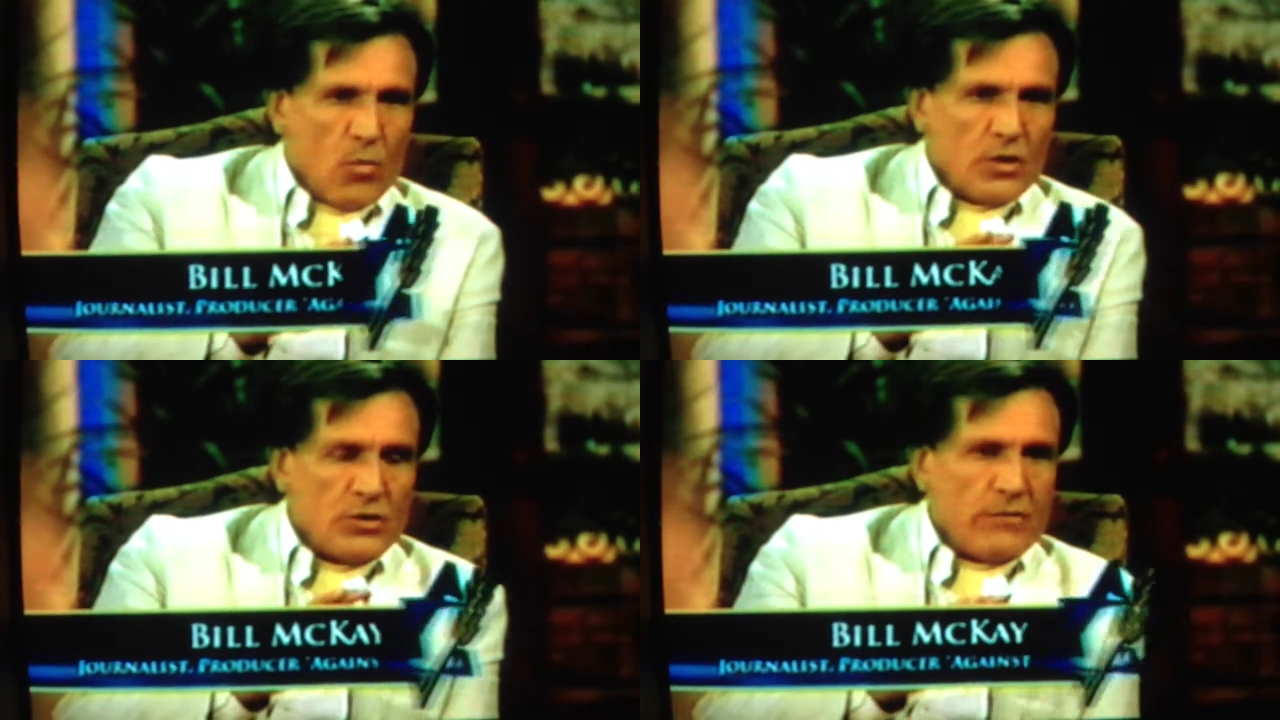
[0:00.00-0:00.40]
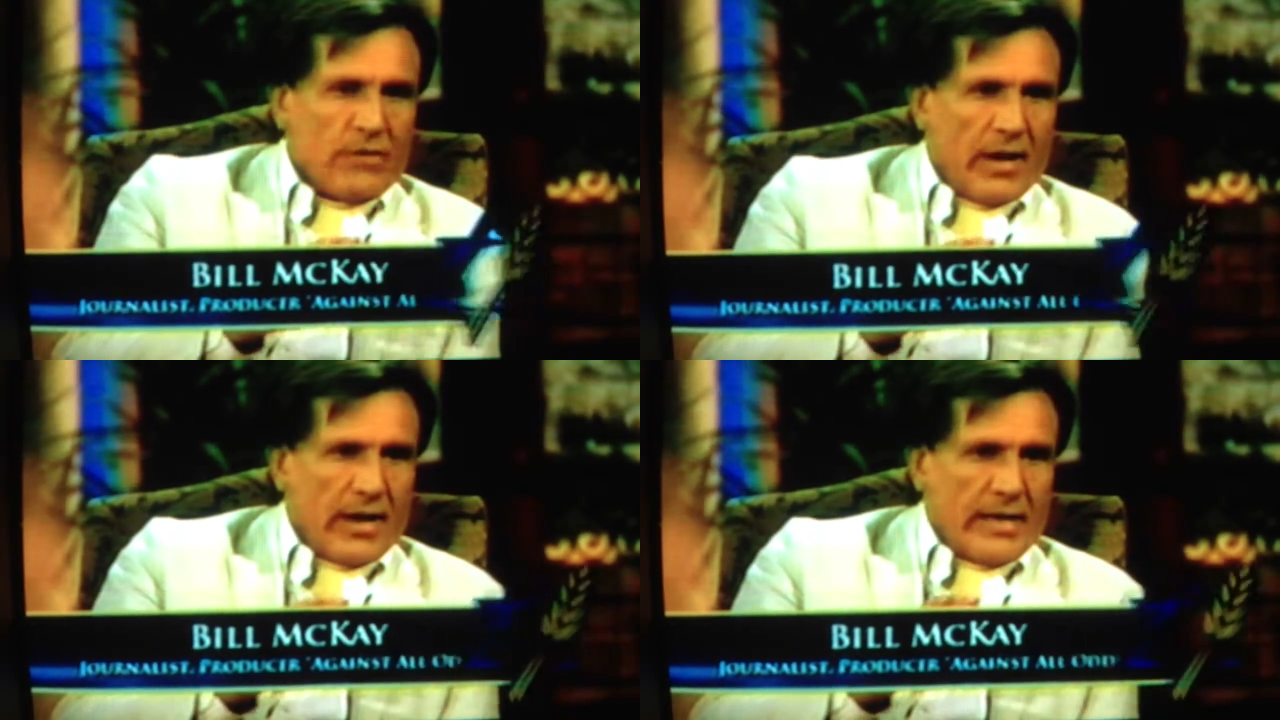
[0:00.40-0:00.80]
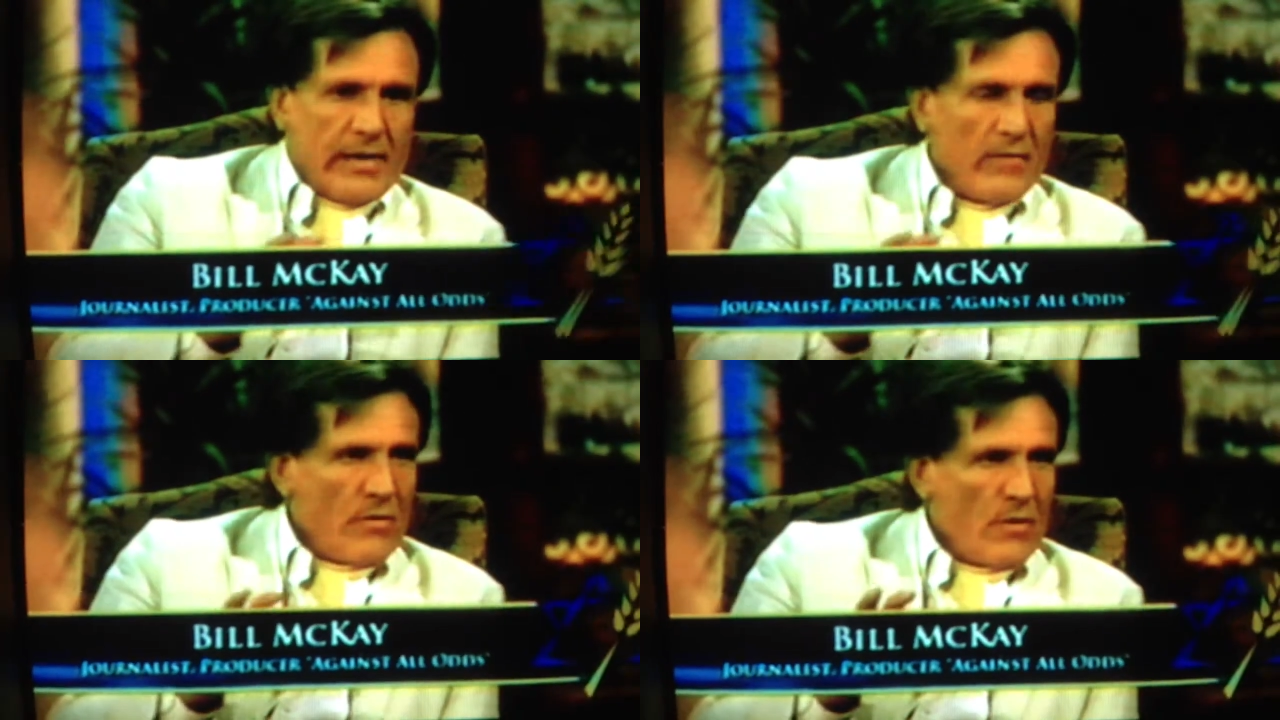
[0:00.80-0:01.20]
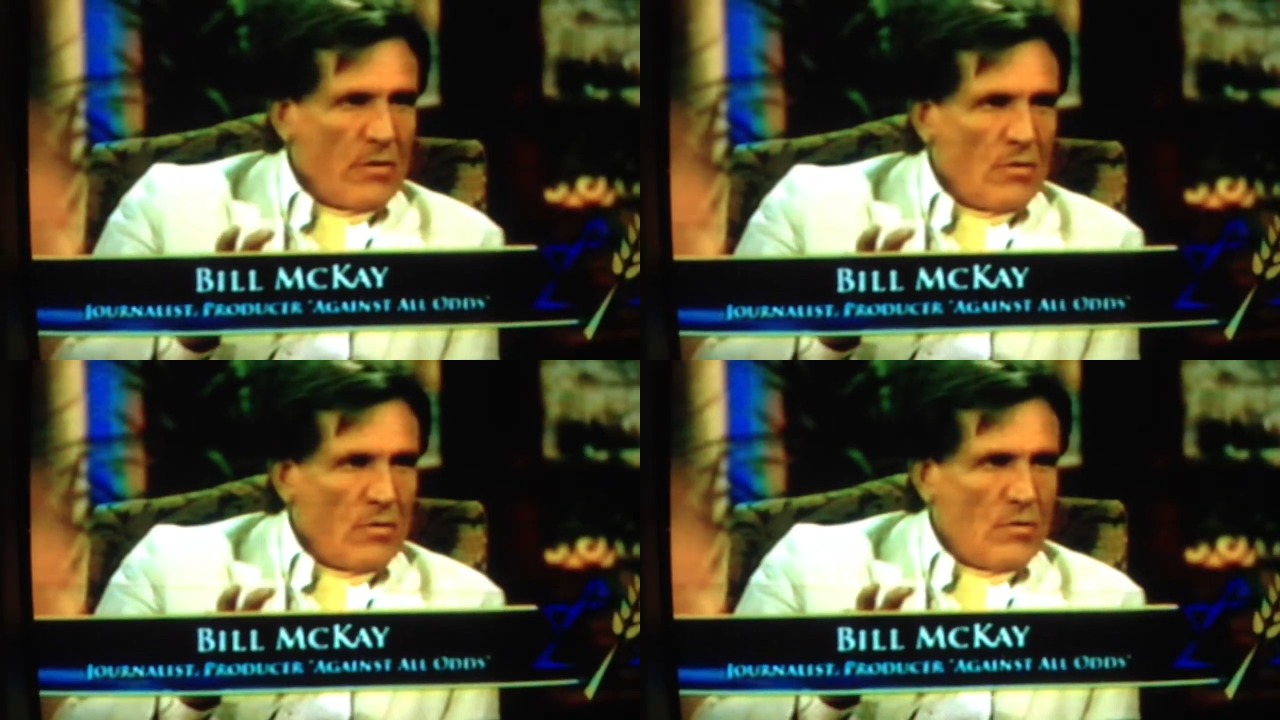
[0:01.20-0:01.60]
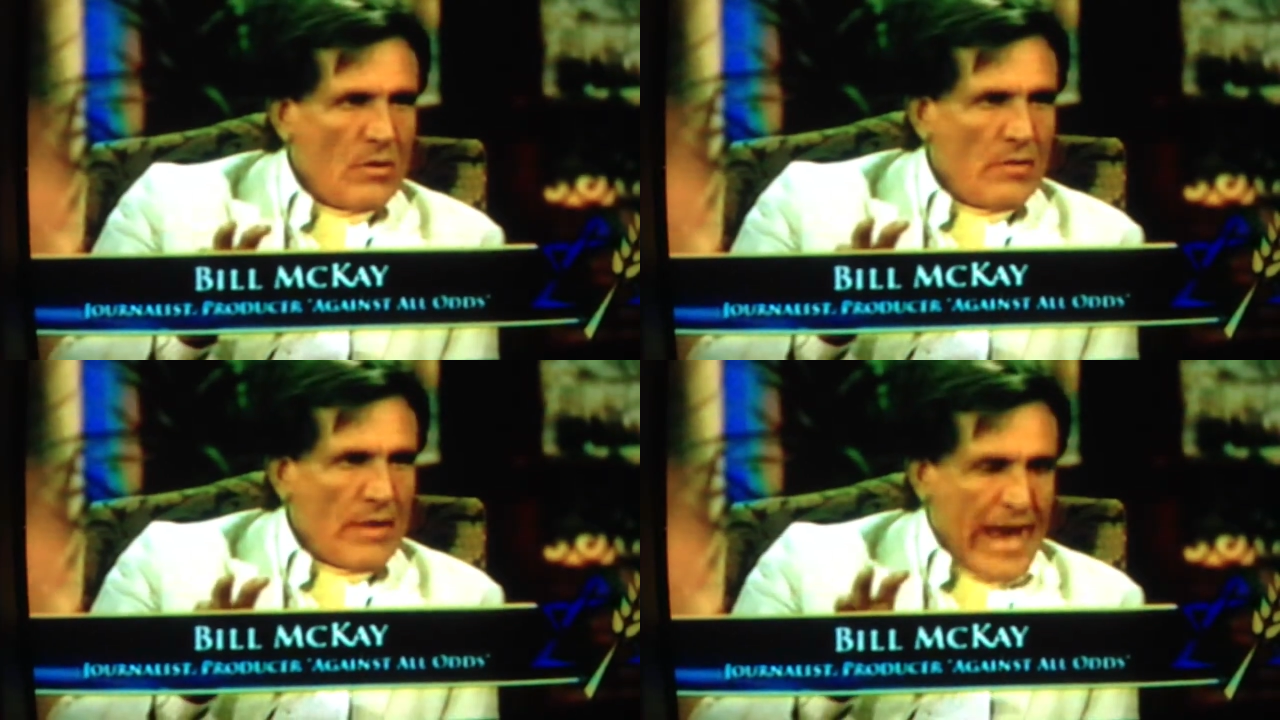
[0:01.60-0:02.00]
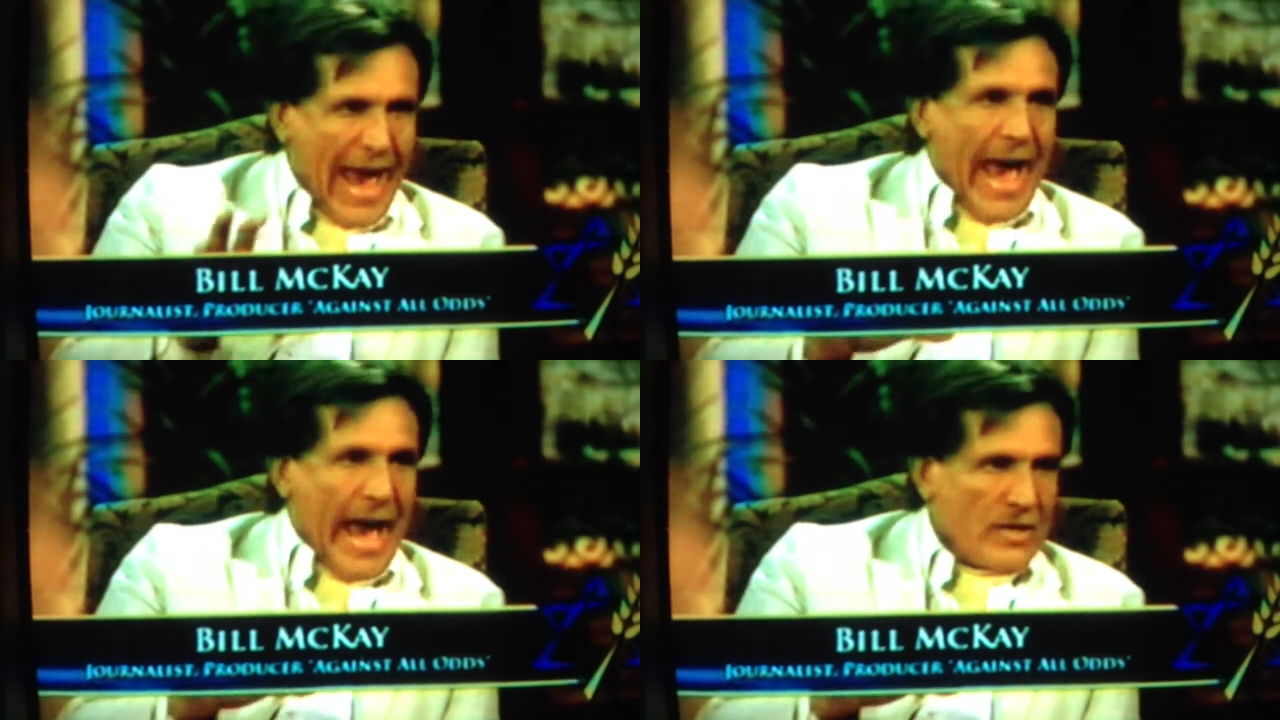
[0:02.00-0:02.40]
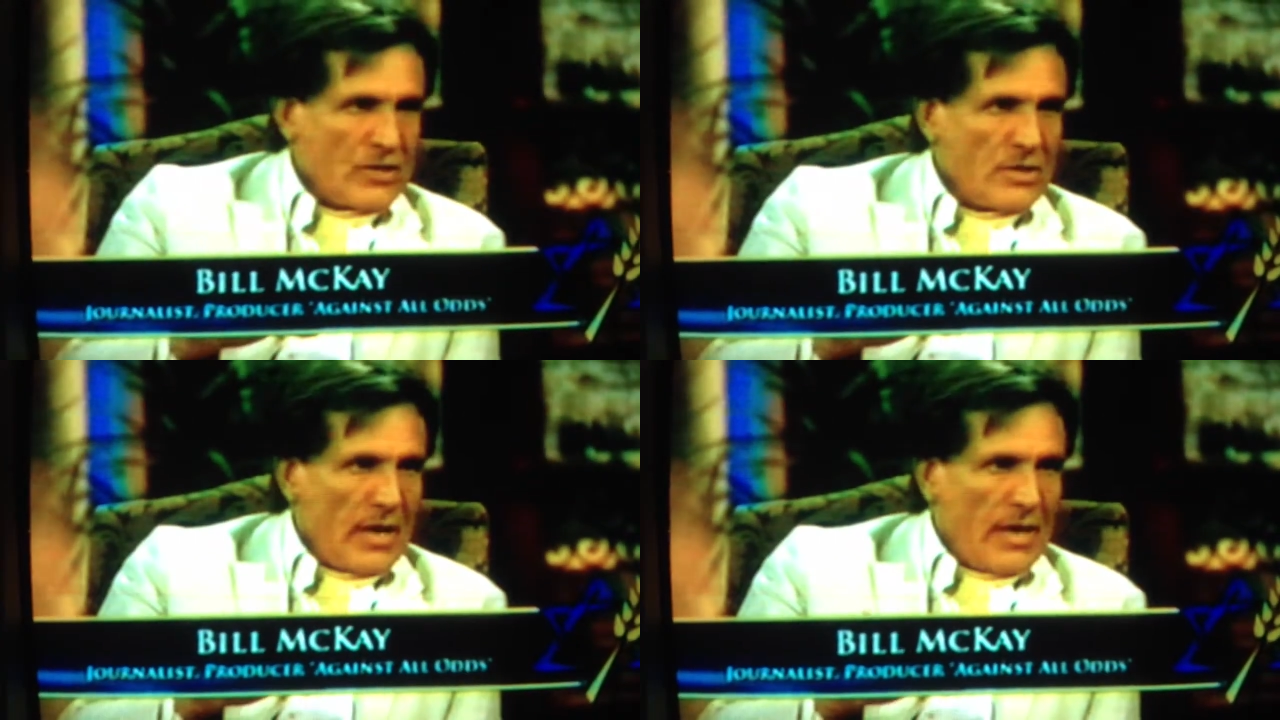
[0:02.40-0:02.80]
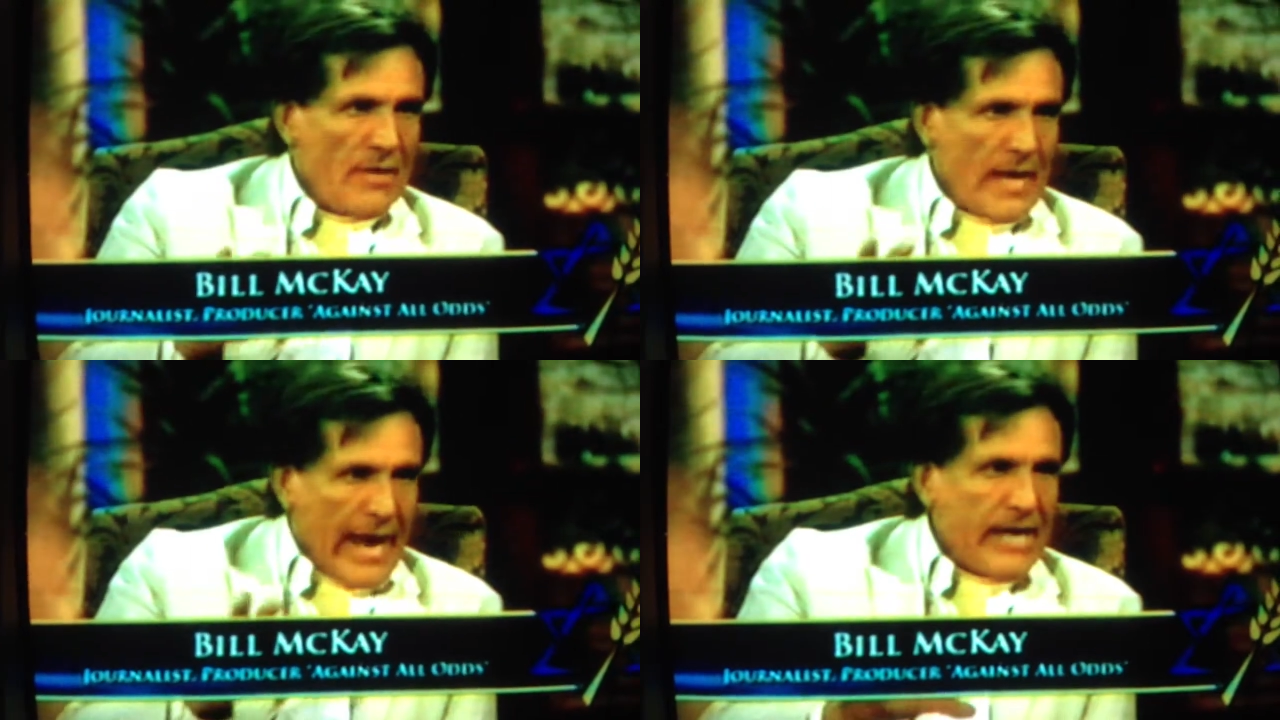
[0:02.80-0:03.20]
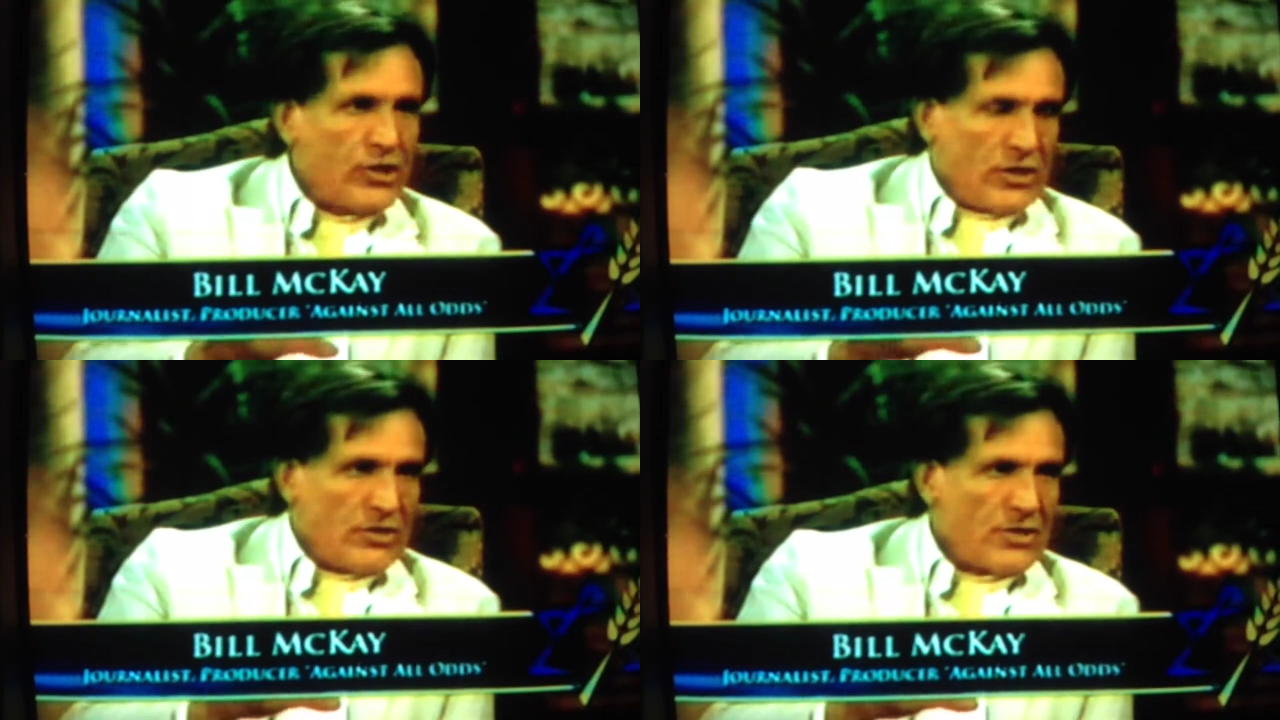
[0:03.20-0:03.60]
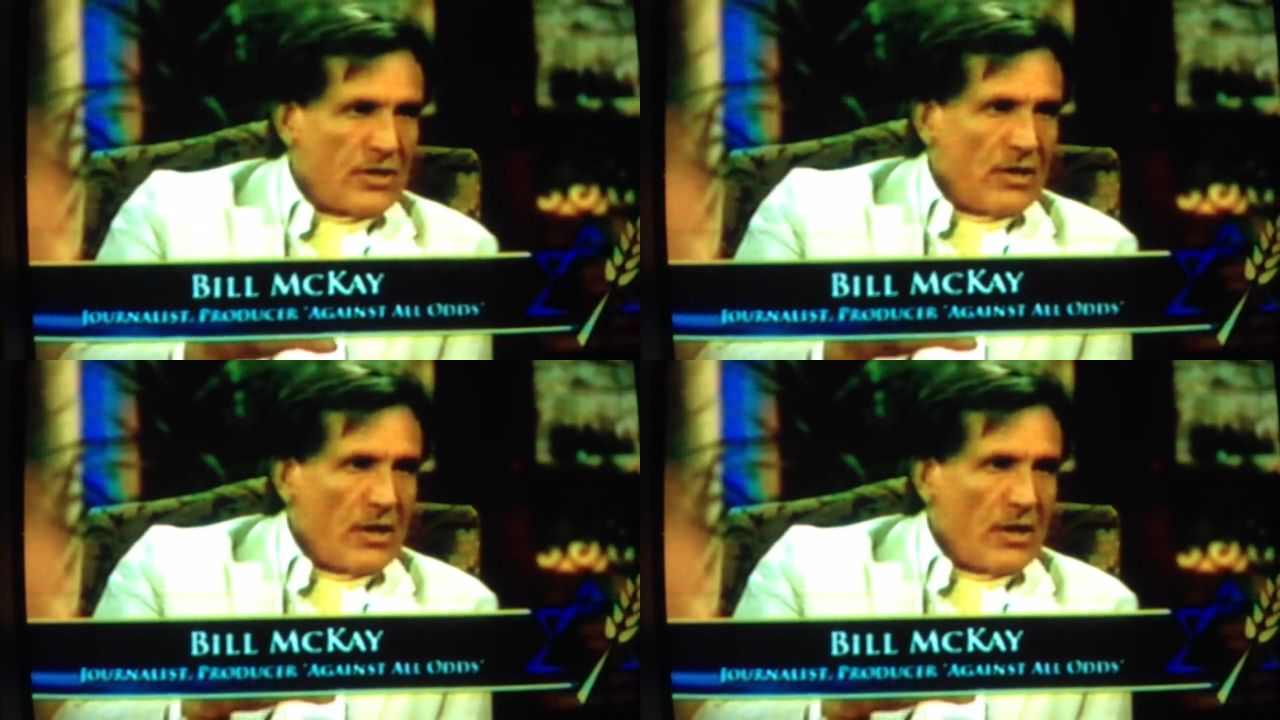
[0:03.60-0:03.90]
what you find, even though the acts and the agents